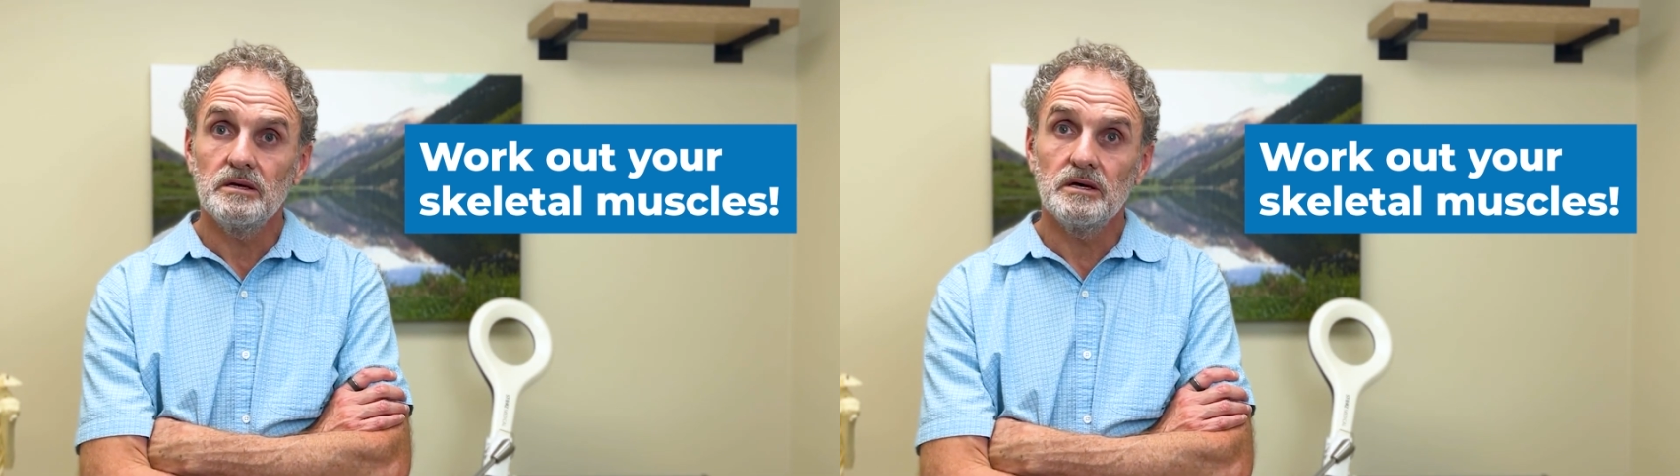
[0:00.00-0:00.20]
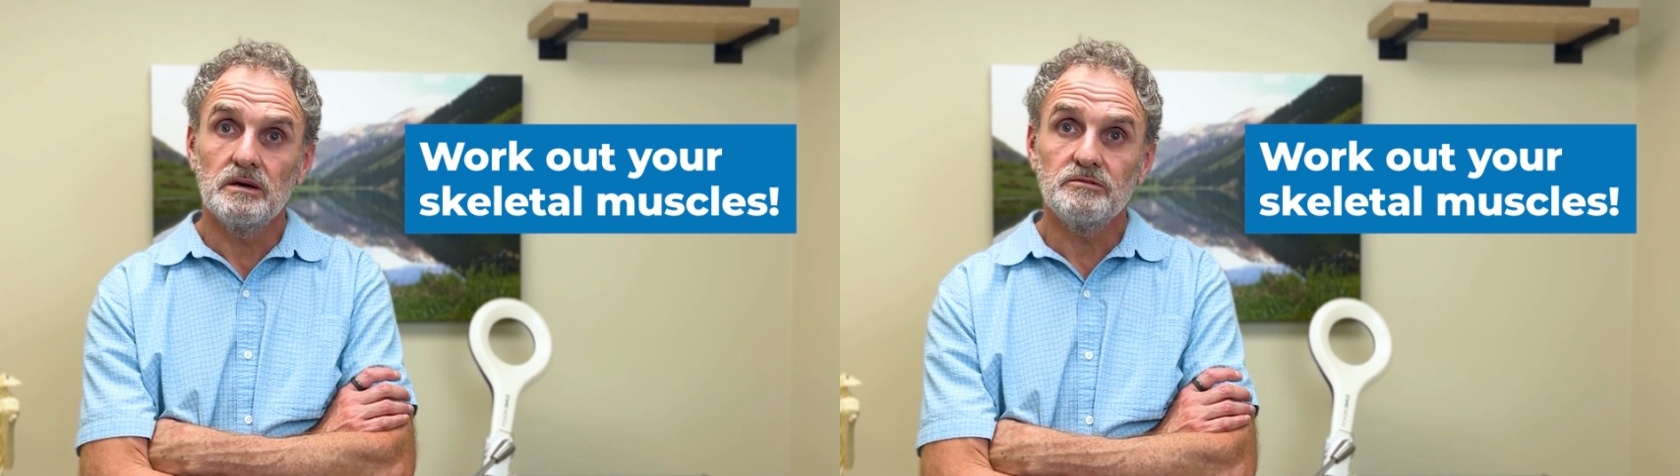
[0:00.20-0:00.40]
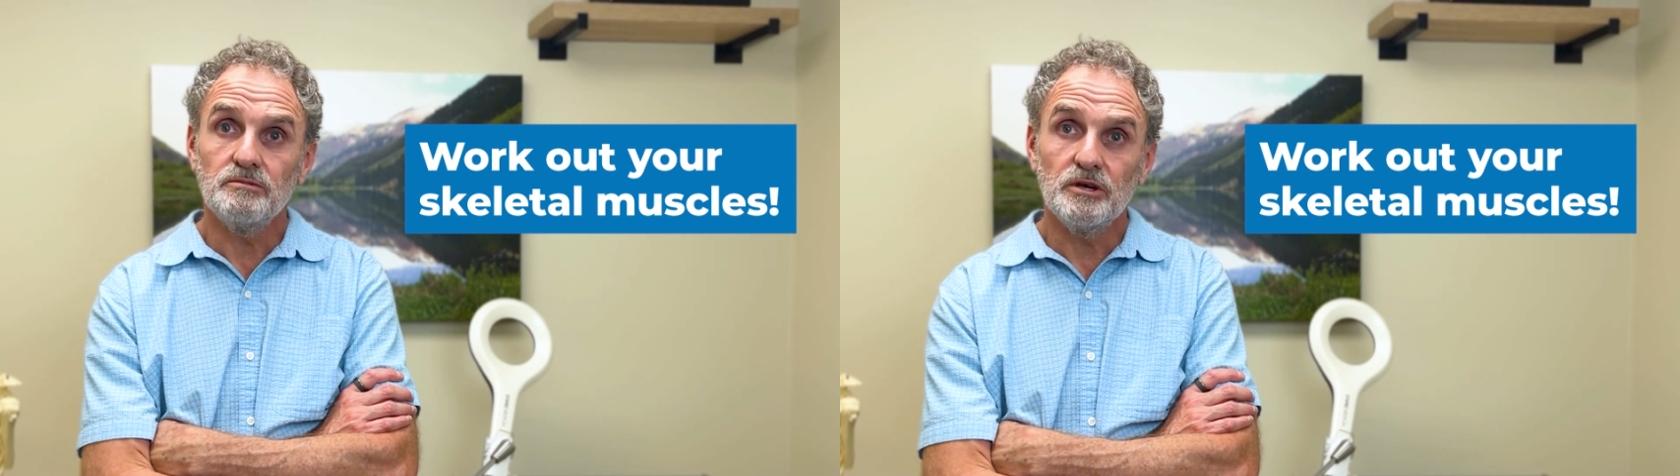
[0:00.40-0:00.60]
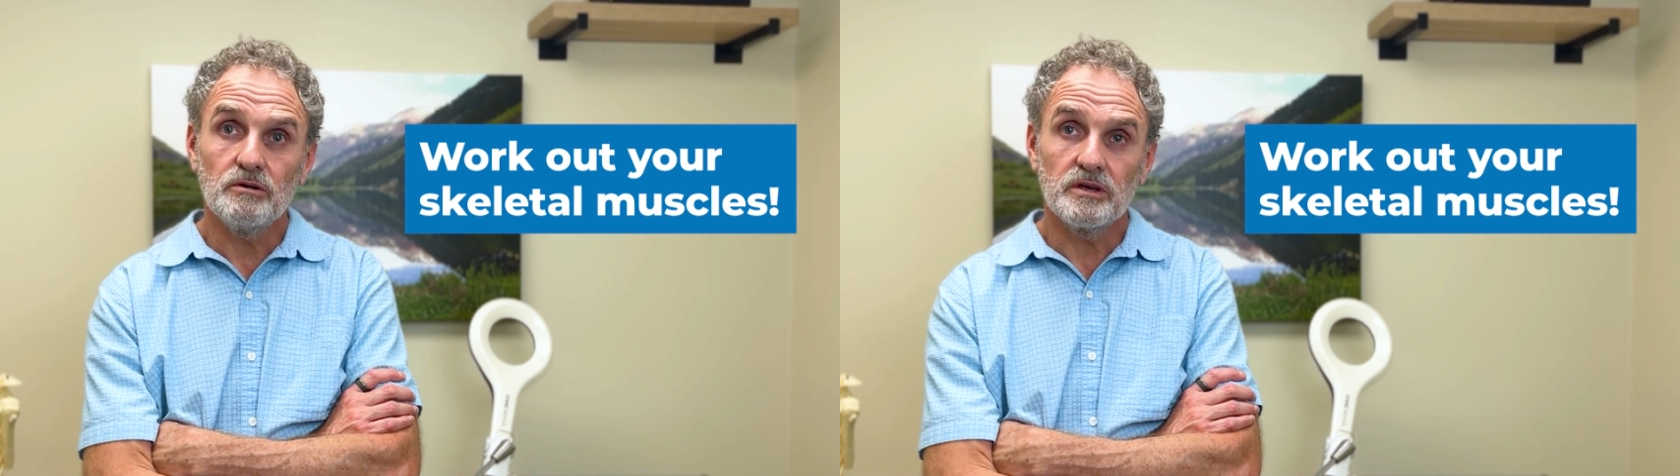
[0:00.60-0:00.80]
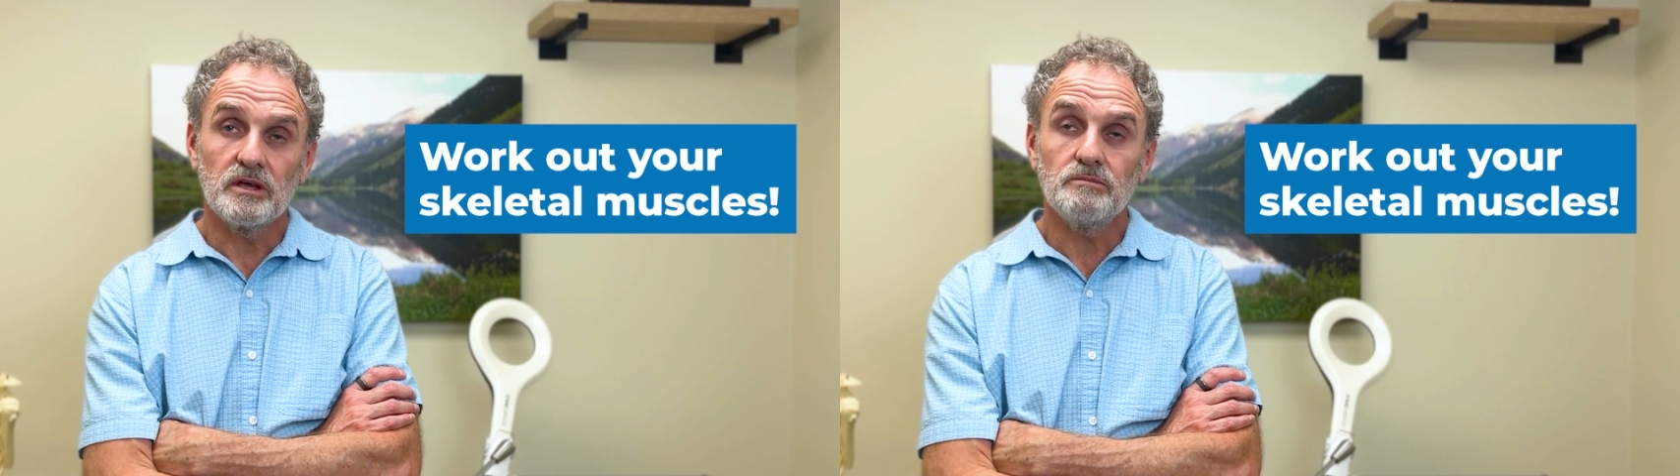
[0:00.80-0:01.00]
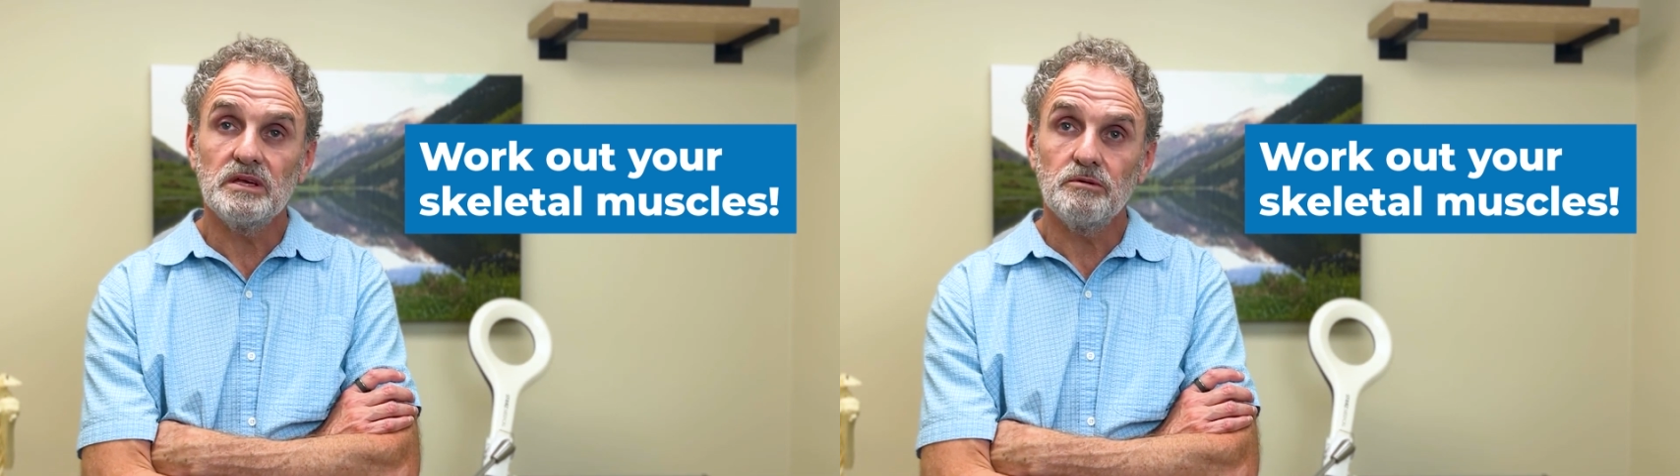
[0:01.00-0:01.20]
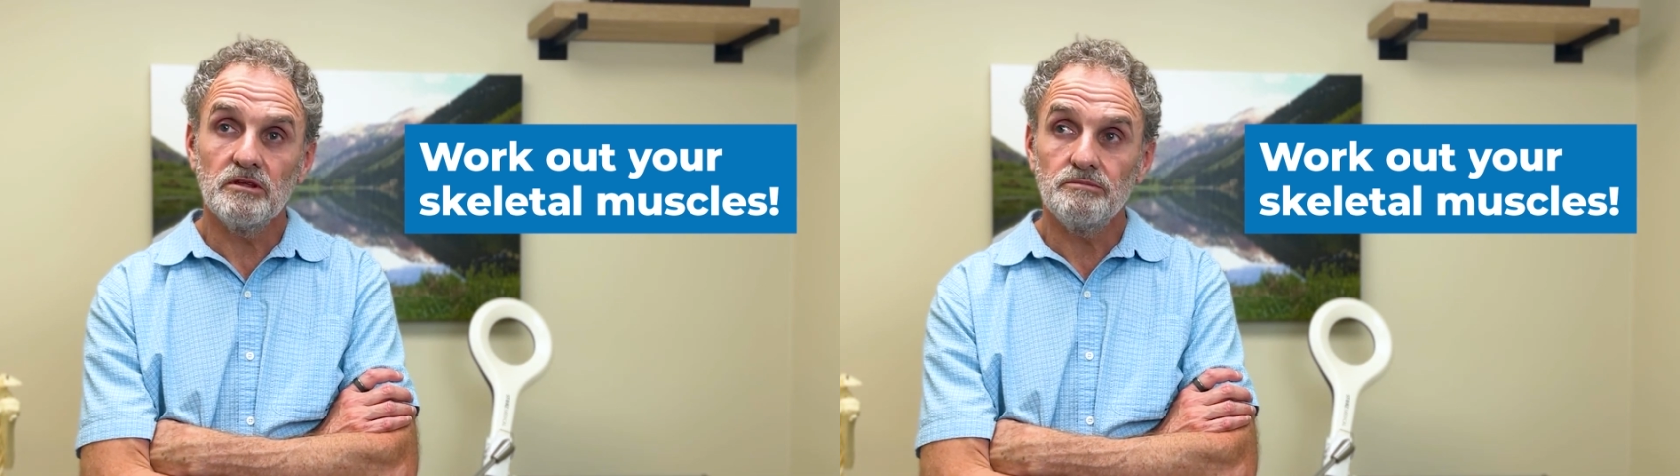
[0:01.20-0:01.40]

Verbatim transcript: uh, to be able to get people